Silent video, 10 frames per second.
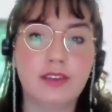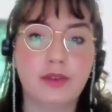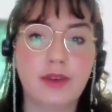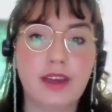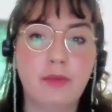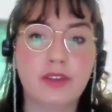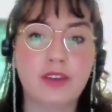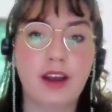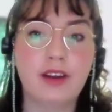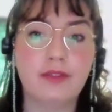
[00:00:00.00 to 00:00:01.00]
So it was
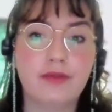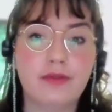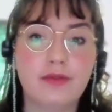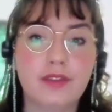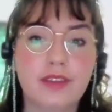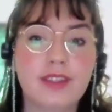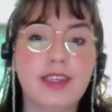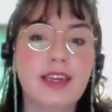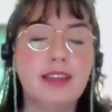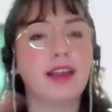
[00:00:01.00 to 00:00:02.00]
kind of
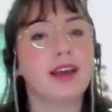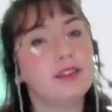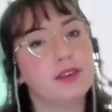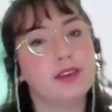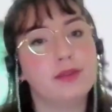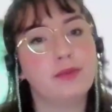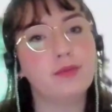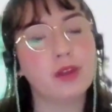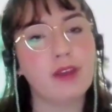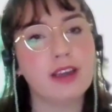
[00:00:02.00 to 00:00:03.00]
seen that the
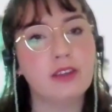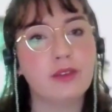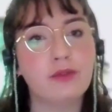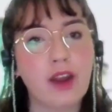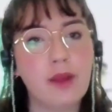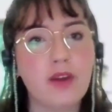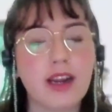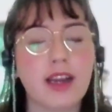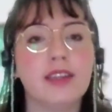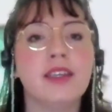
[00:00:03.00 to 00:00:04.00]
creation of the
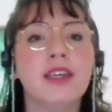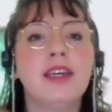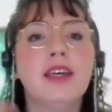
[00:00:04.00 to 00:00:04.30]
framework and